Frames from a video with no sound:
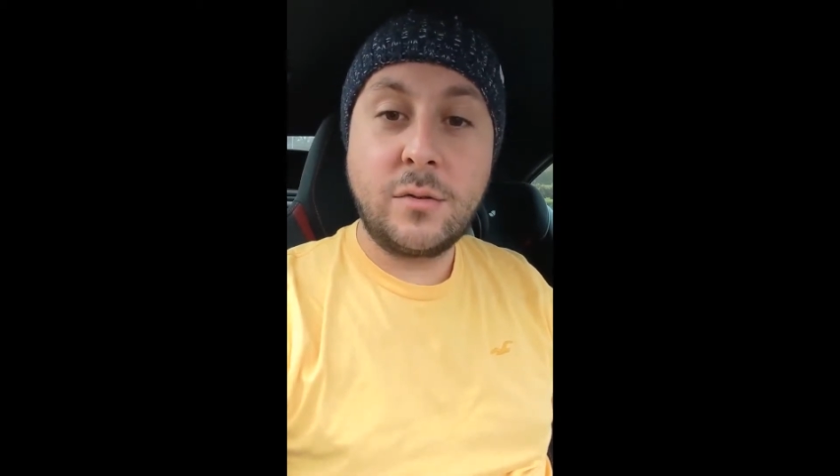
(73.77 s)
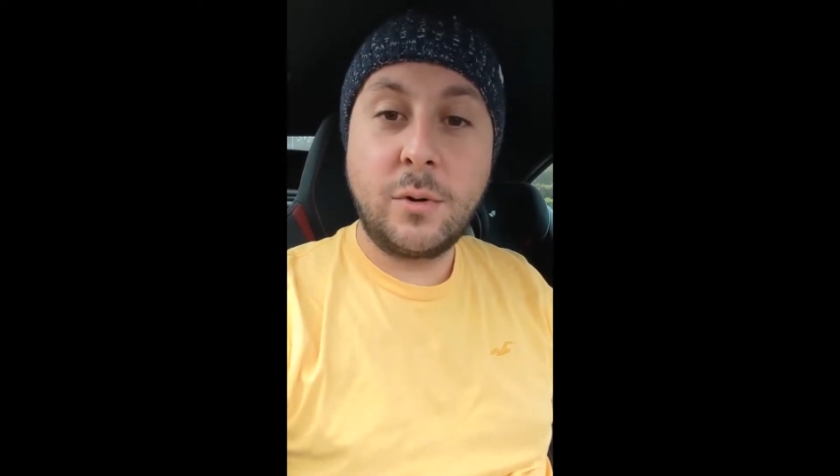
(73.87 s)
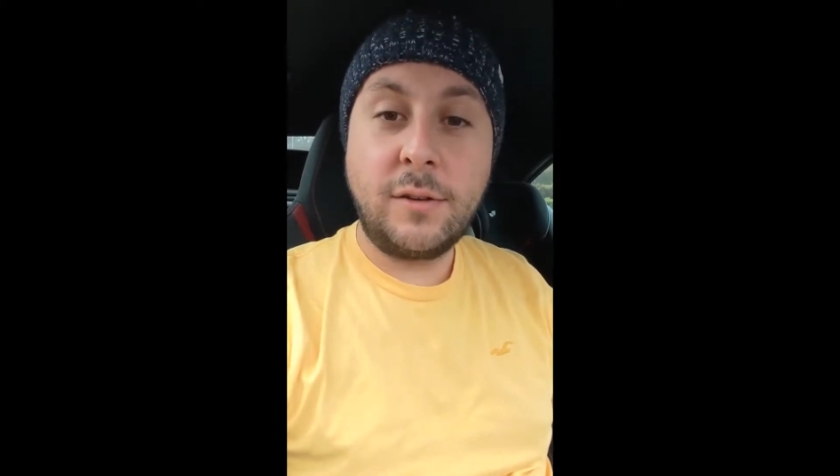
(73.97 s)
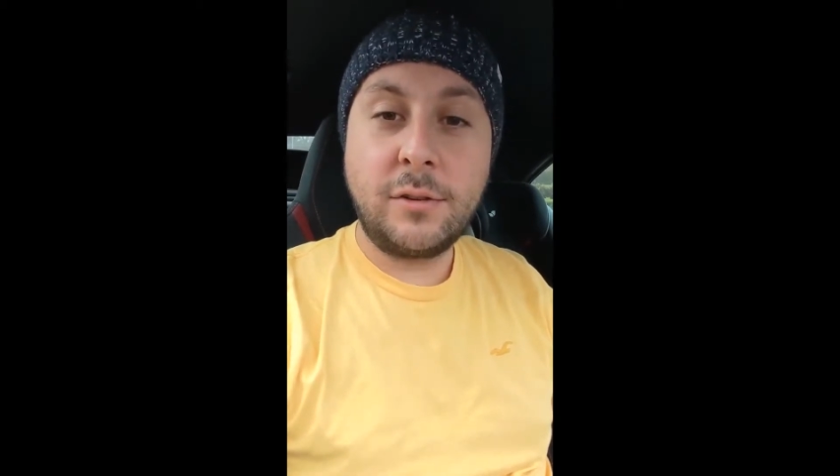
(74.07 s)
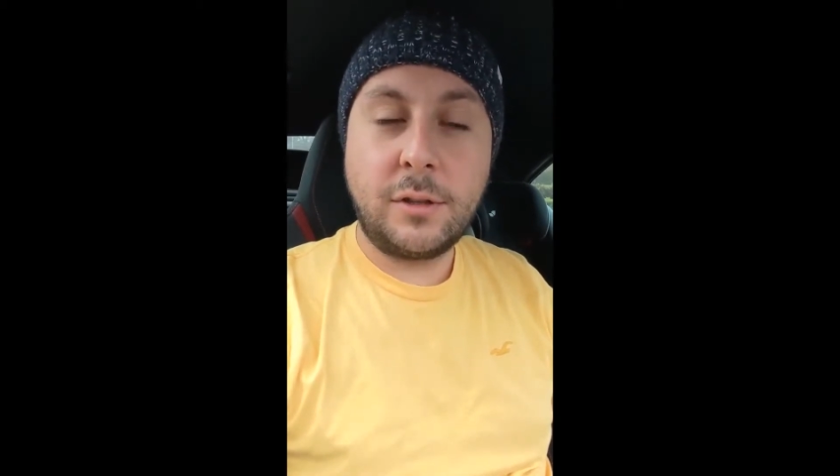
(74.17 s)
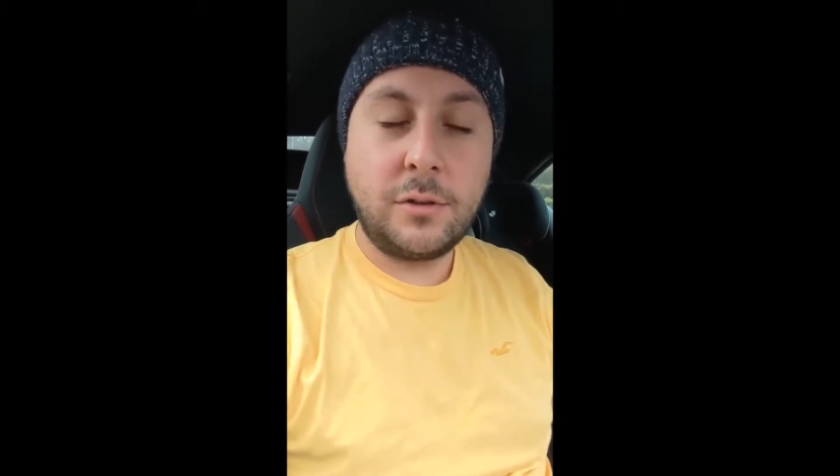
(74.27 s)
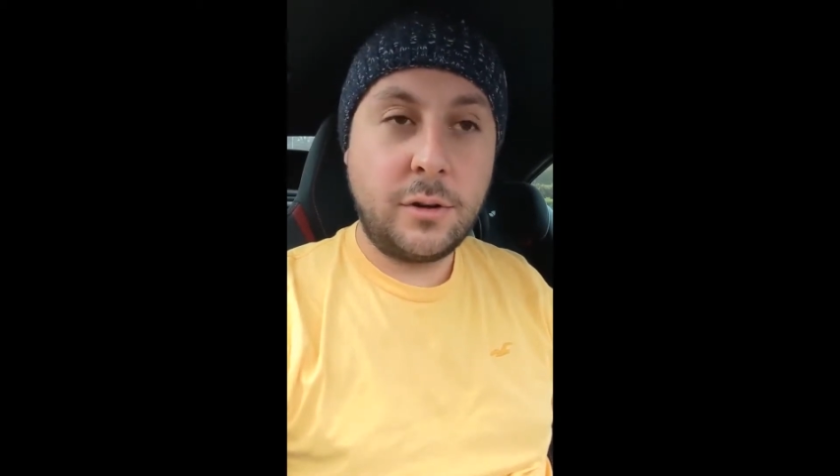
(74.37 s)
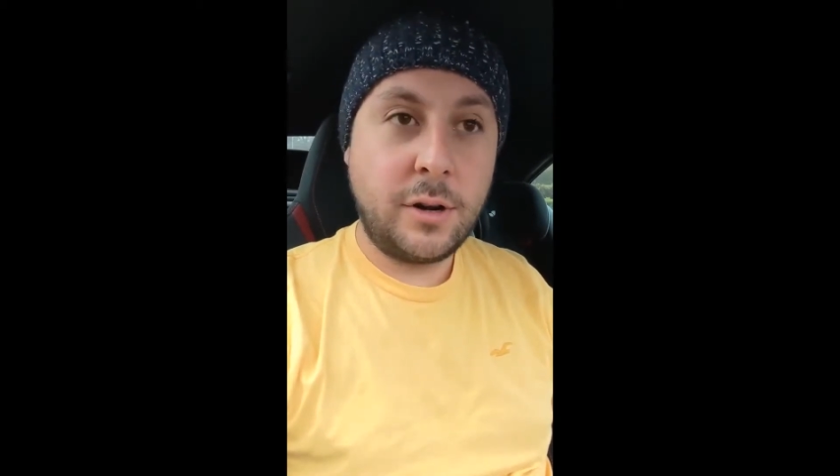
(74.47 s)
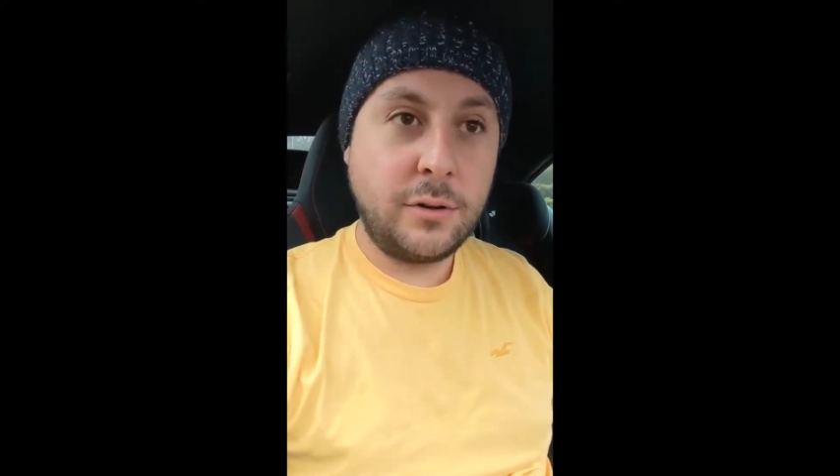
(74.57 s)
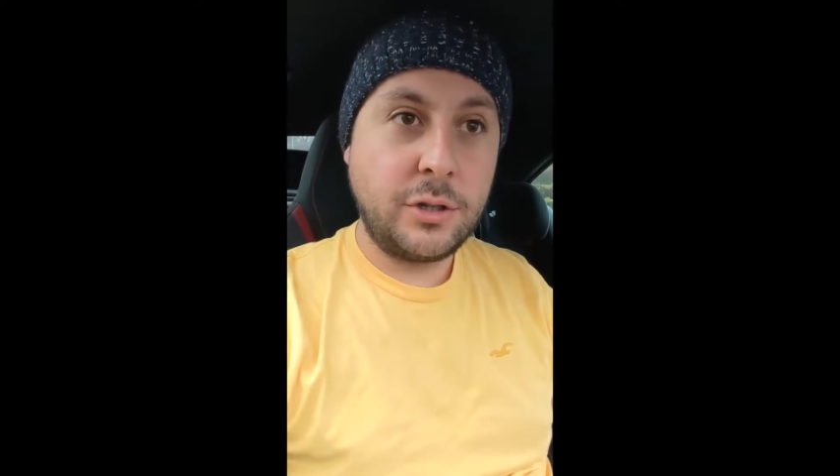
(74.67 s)
so we'll have a little
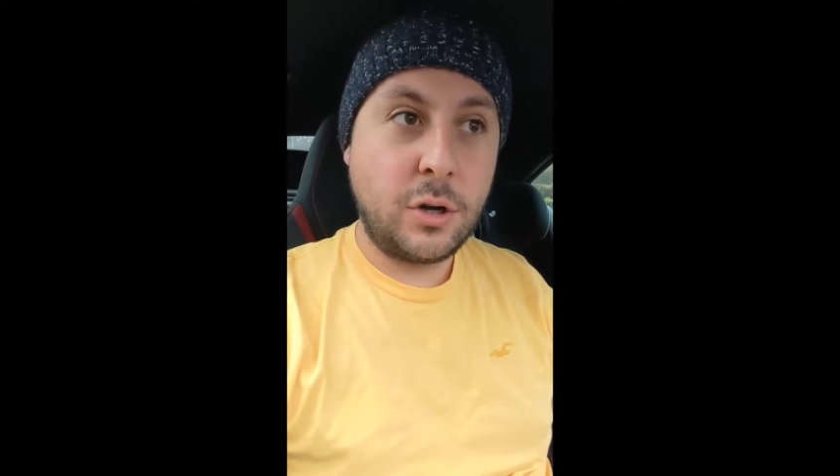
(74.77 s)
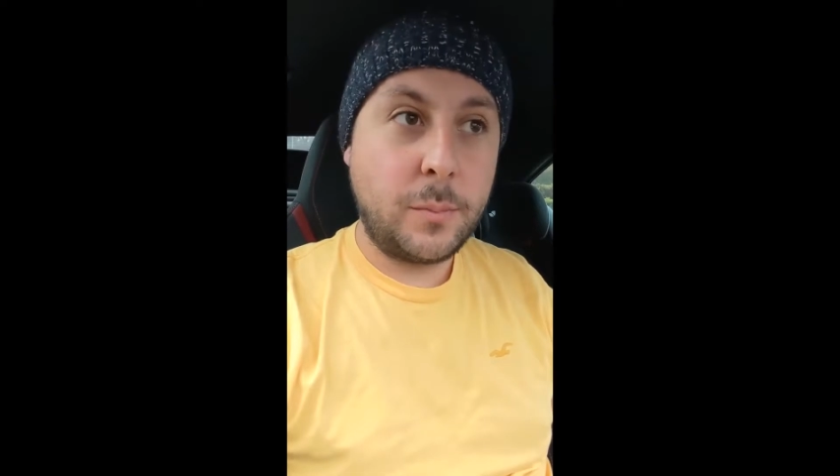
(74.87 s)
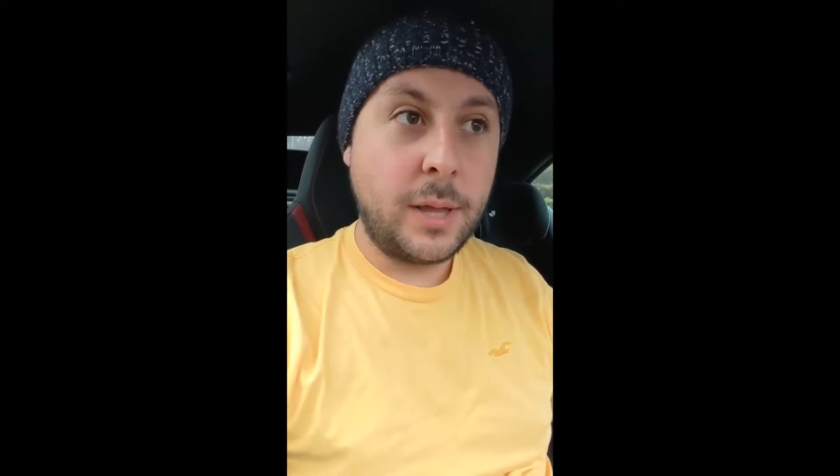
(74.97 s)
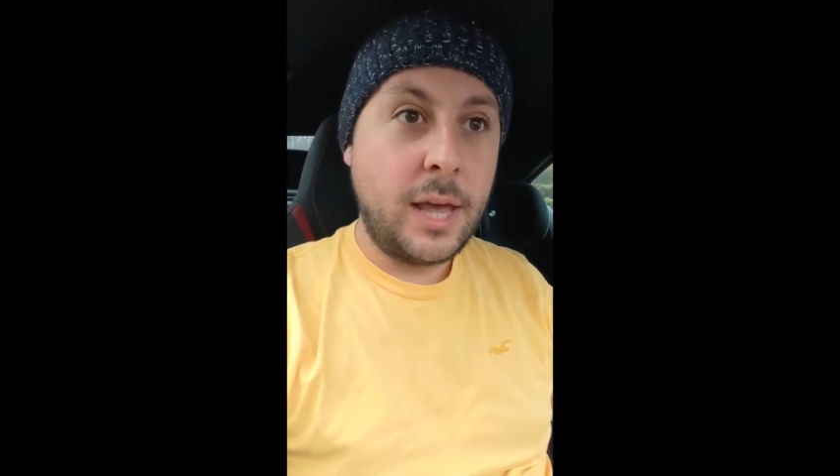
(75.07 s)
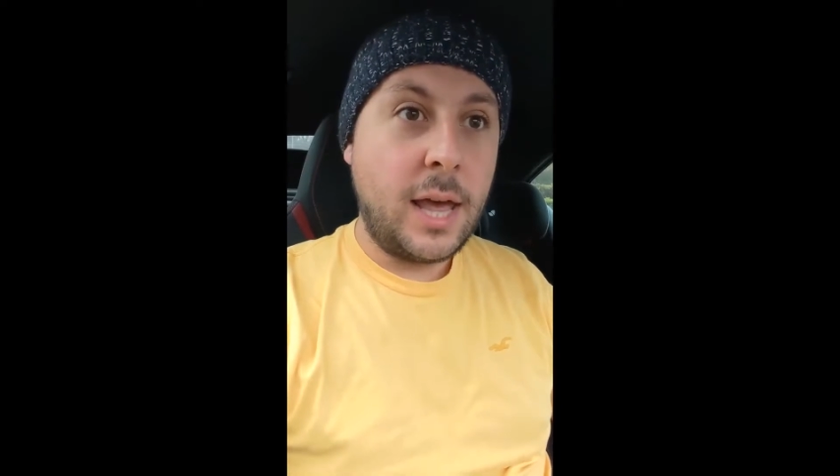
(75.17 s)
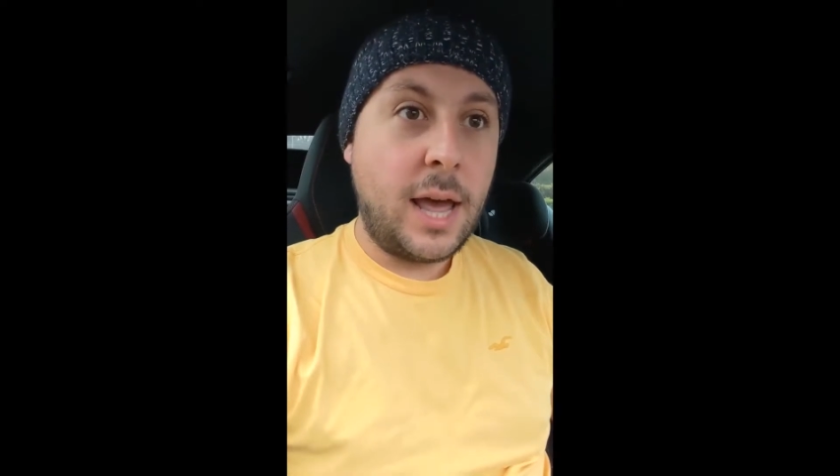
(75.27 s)
tour around the shop